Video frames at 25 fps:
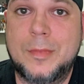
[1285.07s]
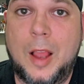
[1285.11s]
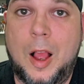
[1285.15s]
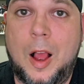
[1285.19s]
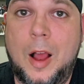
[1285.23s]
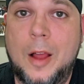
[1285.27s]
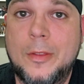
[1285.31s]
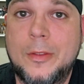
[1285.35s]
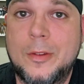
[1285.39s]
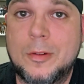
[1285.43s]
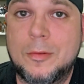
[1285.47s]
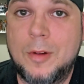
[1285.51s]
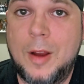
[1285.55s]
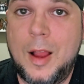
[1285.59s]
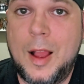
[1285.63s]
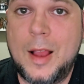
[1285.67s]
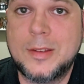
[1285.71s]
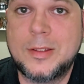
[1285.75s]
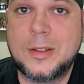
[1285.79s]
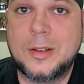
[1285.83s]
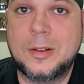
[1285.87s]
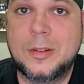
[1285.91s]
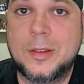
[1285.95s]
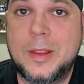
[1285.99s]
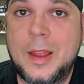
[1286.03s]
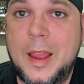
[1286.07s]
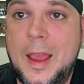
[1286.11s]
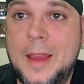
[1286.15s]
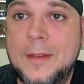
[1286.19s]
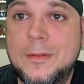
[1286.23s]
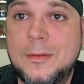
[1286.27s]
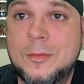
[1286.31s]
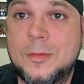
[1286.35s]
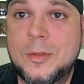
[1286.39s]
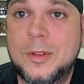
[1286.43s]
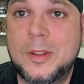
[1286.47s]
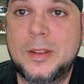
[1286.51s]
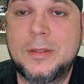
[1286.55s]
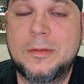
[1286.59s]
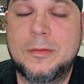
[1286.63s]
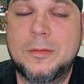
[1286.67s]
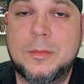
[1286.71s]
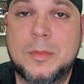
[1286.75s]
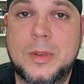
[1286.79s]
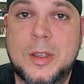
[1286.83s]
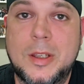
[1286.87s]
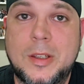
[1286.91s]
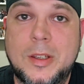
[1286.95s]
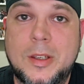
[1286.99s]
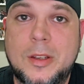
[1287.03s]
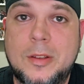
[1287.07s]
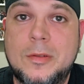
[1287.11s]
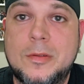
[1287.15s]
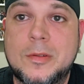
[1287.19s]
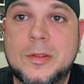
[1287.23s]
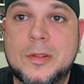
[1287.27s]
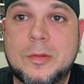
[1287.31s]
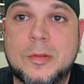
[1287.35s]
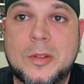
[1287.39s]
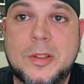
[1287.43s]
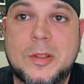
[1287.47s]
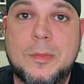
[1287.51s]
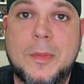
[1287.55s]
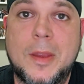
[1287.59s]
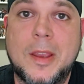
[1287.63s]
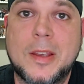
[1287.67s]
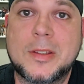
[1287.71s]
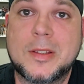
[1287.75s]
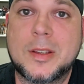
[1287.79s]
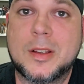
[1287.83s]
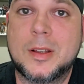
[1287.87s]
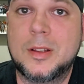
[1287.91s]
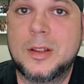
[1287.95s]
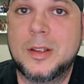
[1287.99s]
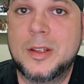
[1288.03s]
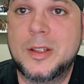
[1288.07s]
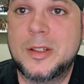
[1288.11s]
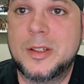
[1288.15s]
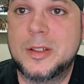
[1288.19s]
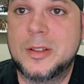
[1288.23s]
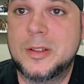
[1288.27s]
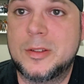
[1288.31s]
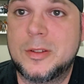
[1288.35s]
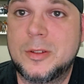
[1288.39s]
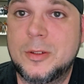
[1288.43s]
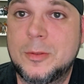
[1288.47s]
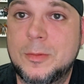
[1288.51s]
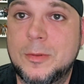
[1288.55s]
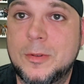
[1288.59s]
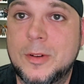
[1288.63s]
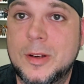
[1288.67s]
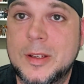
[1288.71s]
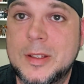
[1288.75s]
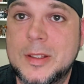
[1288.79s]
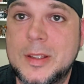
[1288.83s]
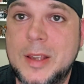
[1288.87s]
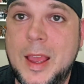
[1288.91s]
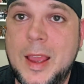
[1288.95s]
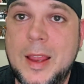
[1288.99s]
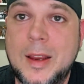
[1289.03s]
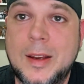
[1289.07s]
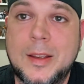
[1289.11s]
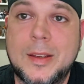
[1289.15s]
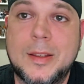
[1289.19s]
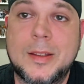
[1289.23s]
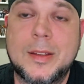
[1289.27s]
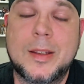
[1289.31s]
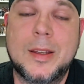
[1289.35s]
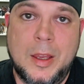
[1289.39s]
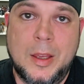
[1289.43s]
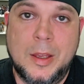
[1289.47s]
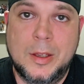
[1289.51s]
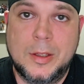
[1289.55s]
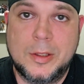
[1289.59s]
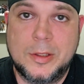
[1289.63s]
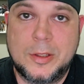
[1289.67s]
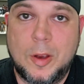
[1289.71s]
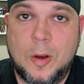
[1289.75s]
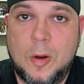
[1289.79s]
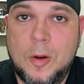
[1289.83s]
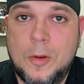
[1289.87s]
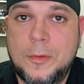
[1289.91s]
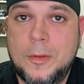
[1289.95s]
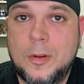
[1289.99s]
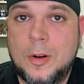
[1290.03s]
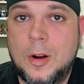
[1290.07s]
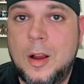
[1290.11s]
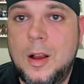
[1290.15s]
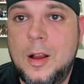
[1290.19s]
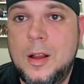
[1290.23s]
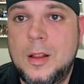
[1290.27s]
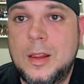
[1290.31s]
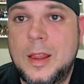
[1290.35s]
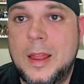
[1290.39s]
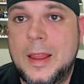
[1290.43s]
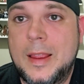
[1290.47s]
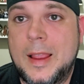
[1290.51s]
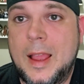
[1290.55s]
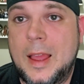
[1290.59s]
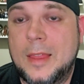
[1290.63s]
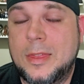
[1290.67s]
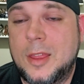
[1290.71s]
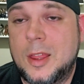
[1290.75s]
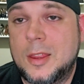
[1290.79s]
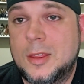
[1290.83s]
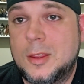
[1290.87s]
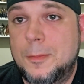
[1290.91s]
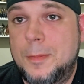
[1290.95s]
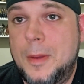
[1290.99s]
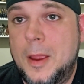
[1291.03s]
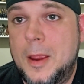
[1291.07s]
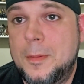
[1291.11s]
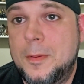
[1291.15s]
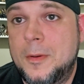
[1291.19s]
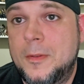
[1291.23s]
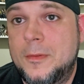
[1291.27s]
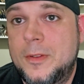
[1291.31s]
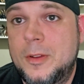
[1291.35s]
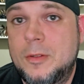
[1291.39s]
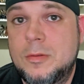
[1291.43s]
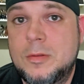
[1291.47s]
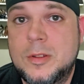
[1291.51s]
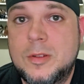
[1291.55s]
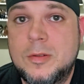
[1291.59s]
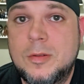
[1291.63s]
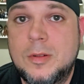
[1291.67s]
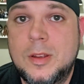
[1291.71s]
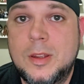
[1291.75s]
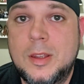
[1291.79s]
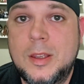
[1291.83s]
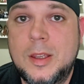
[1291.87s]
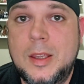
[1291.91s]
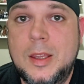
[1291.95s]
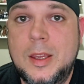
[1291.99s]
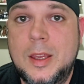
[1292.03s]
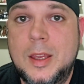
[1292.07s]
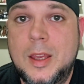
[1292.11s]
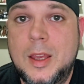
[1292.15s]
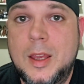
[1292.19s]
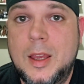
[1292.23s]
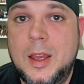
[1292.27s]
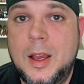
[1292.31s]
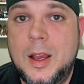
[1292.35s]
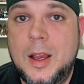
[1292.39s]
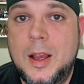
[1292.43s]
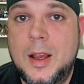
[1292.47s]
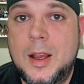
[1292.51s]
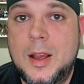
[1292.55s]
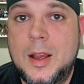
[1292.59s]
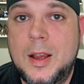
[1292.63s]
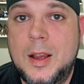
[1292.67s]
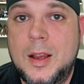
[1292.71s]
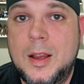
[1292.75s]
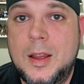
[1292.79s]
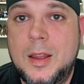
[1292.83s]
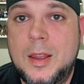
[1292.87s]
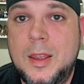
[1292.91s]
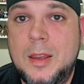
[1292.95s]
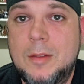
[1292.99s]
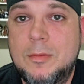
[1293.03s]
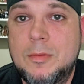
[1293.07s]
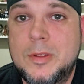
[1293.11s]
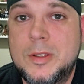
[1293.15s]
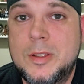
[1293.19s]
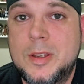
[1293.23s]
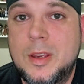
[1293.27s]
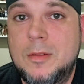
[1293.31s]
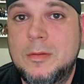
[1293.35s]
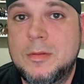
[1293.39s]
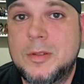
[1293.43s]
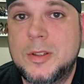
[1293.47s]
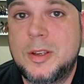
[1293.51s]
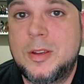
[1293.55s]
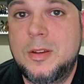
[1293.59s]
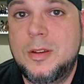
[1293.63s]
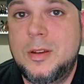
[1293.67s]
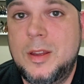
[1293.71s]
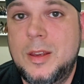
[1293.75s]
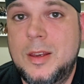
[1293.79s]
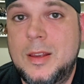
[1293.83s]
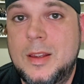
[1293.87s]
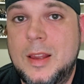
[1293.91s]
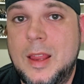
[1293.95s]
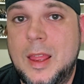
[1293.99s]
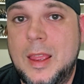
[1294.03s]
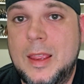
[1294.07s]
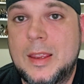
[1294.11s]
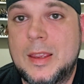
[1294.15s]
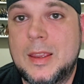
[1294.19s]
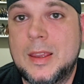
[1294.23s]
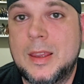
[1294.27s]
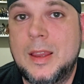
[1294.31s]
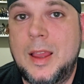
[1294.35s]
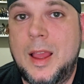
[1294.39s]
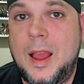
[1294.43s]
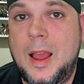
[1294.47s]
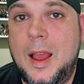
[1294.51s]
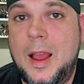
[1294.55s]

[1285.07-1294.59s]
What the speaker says: on the roster that haven't really even been used, which makes Collision super exciting. So overall, like, I thought the pay-per-view was really, it was good. Like,